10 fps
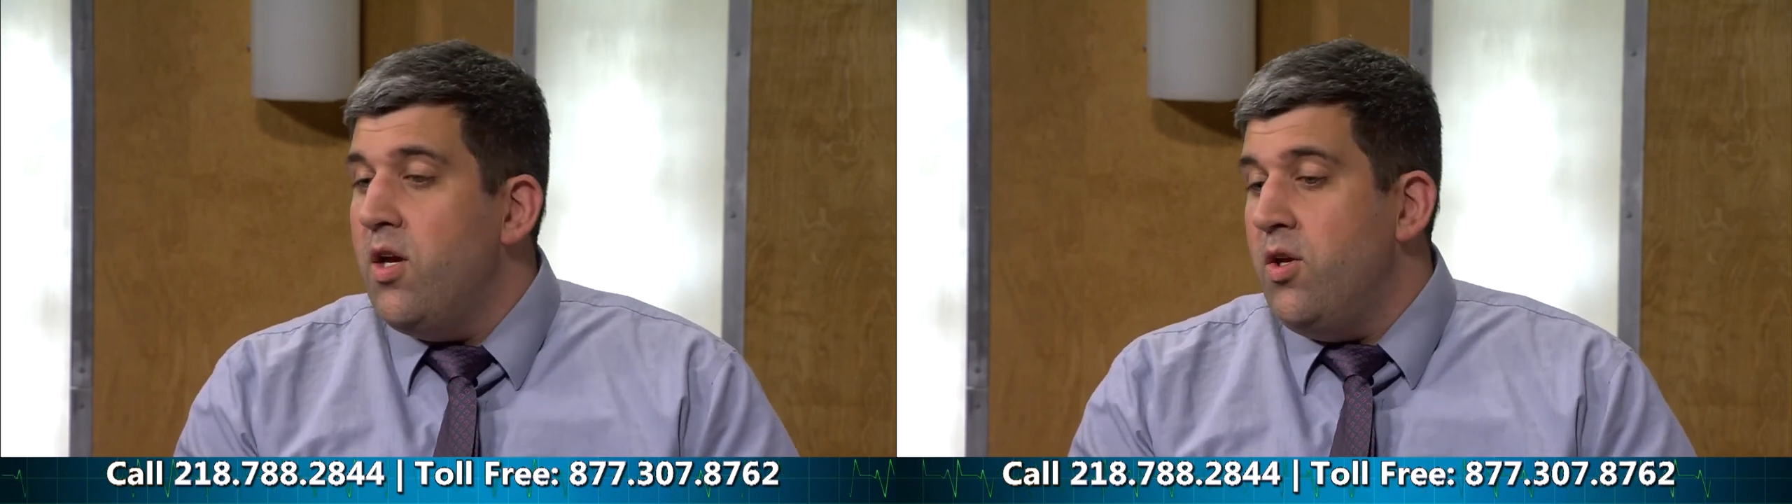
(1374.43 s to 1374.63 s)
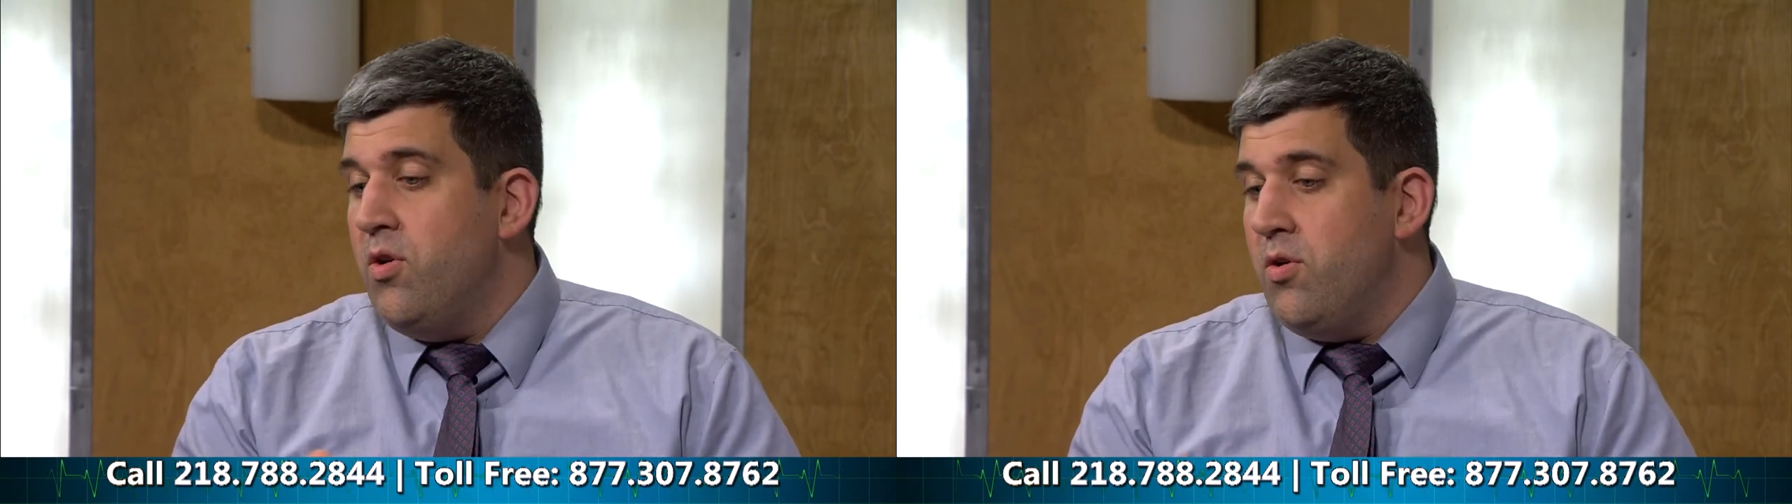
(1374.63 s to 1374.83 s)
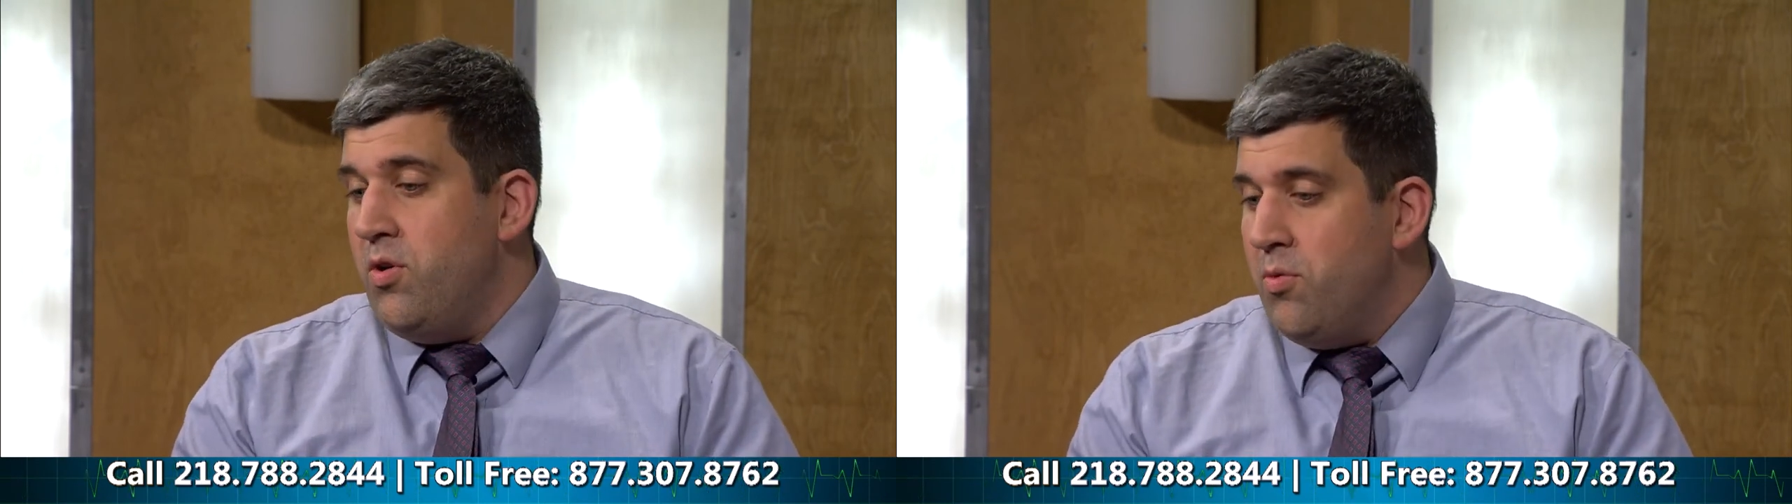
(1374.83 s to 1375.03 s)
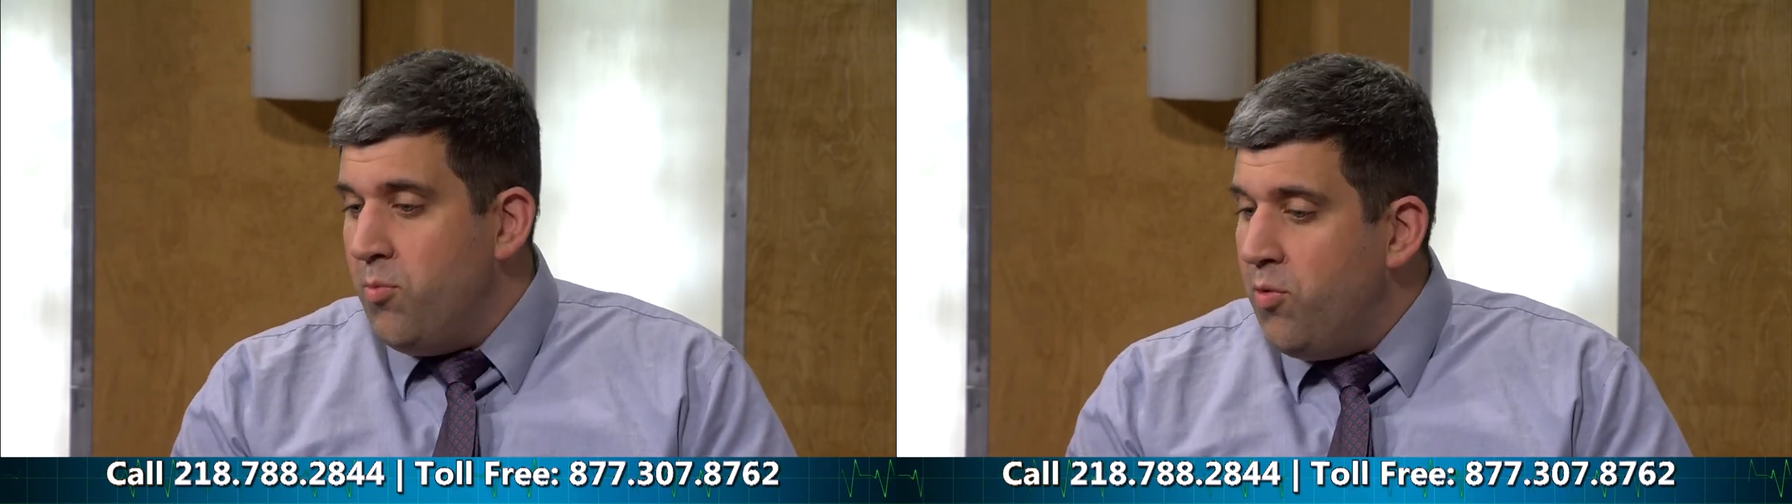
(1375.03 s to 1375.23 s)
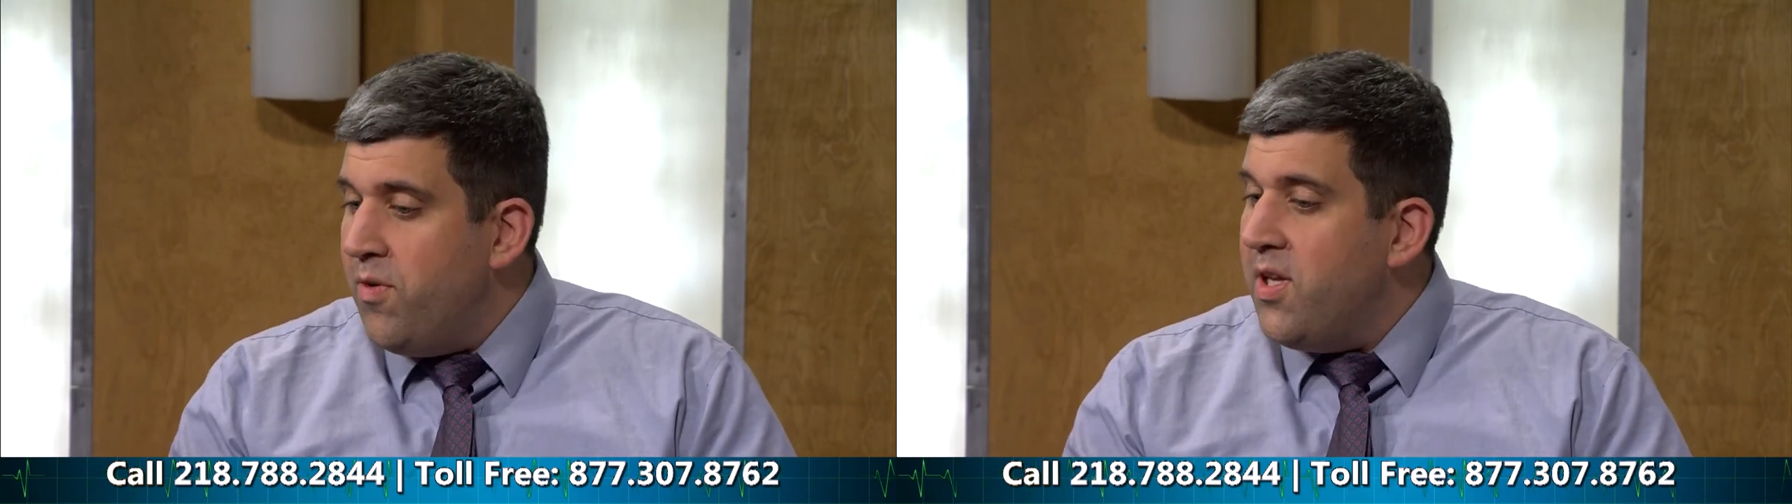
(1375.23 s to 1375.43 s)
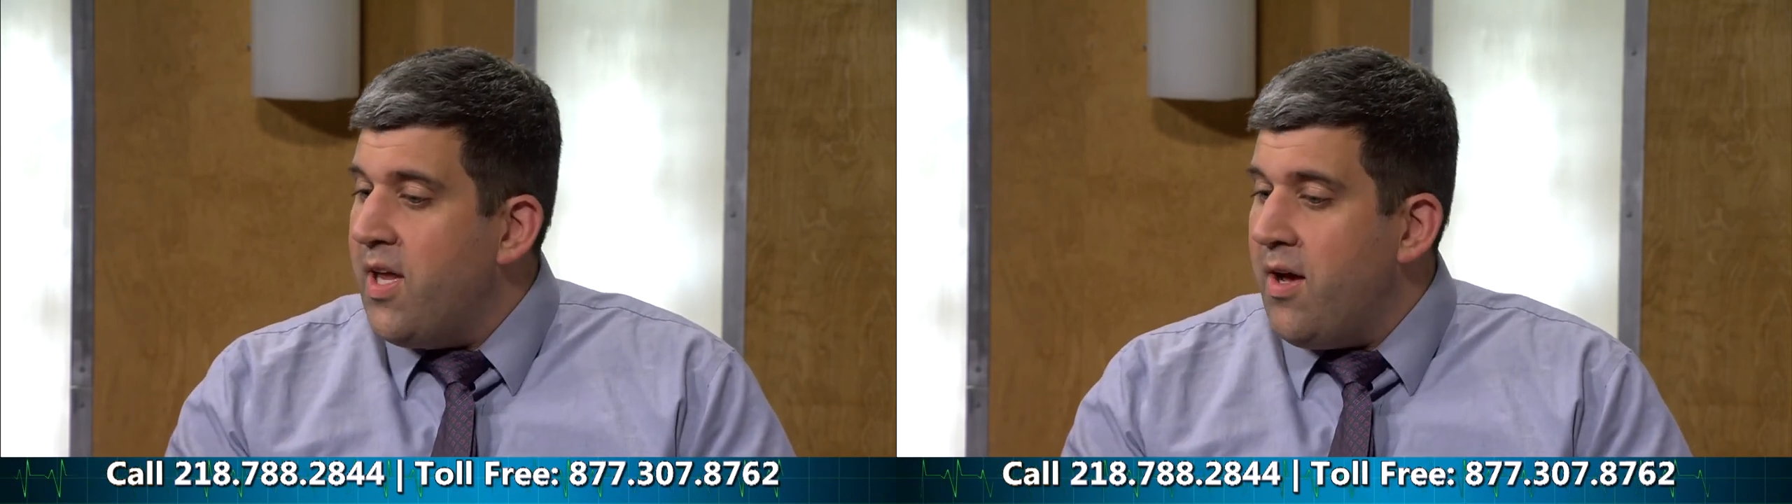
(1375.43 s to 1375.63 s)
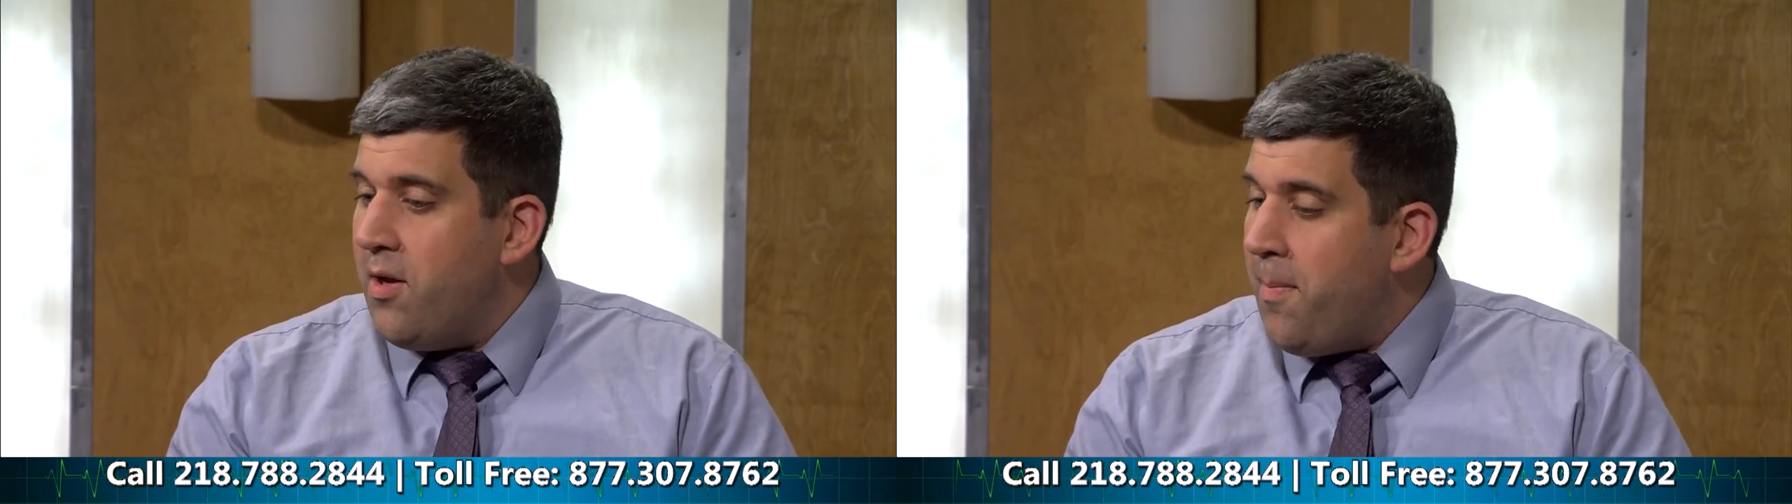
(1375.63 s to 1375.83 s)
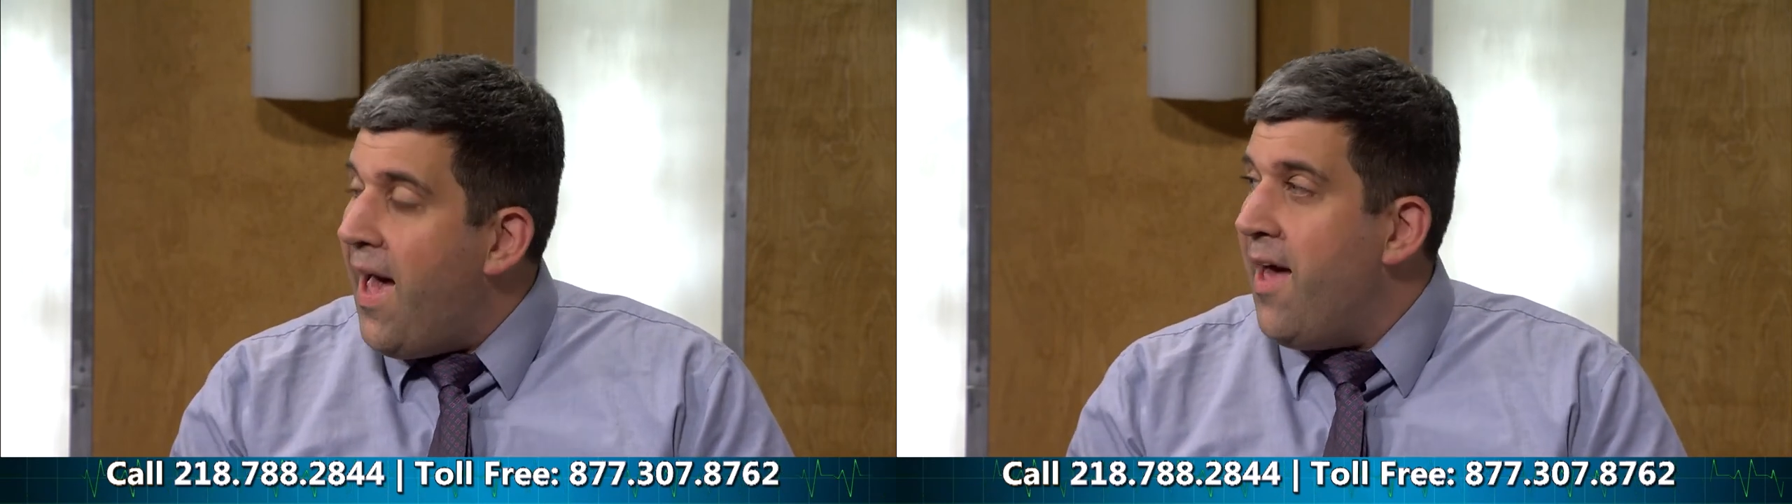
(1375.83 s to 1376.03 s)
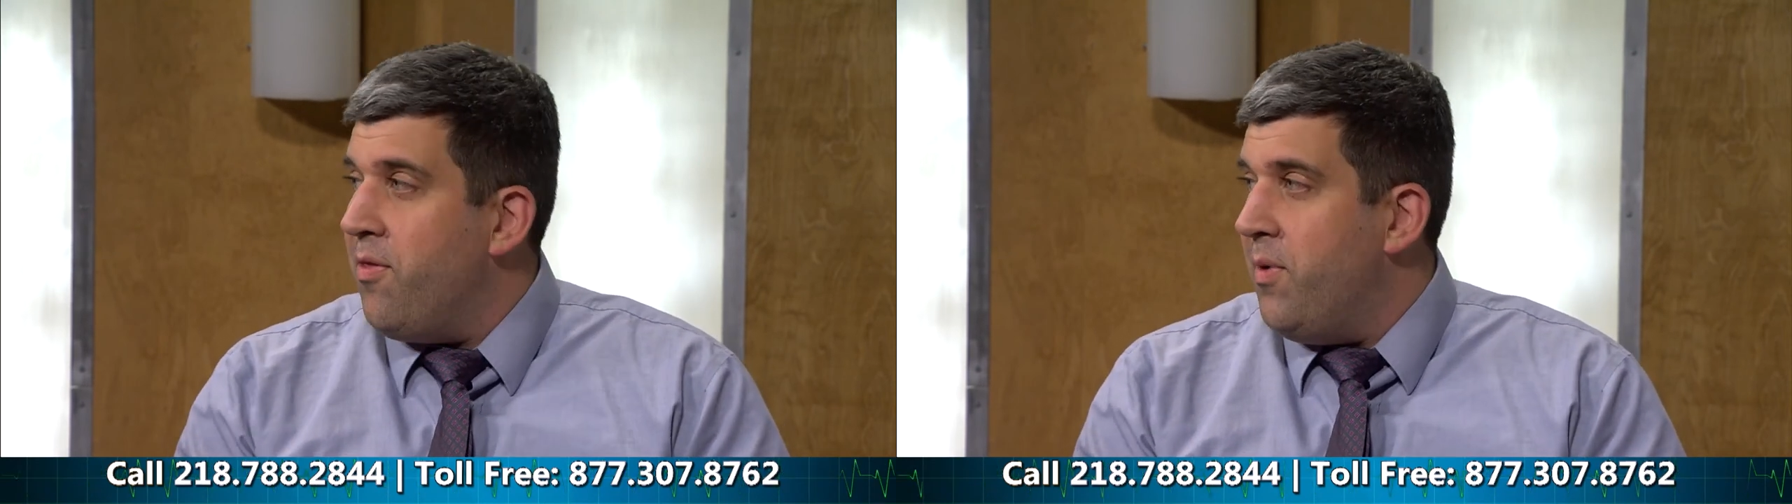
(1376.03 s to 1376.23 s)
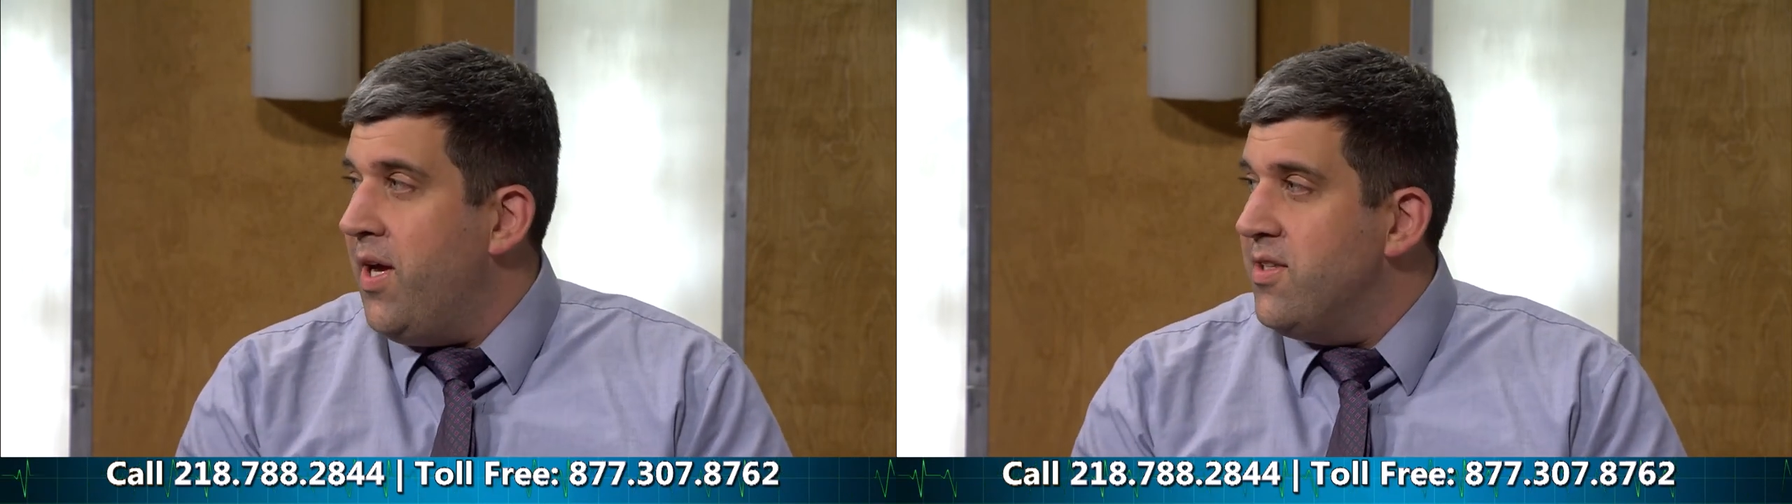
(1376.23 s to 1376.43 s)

you're moving down a pathway.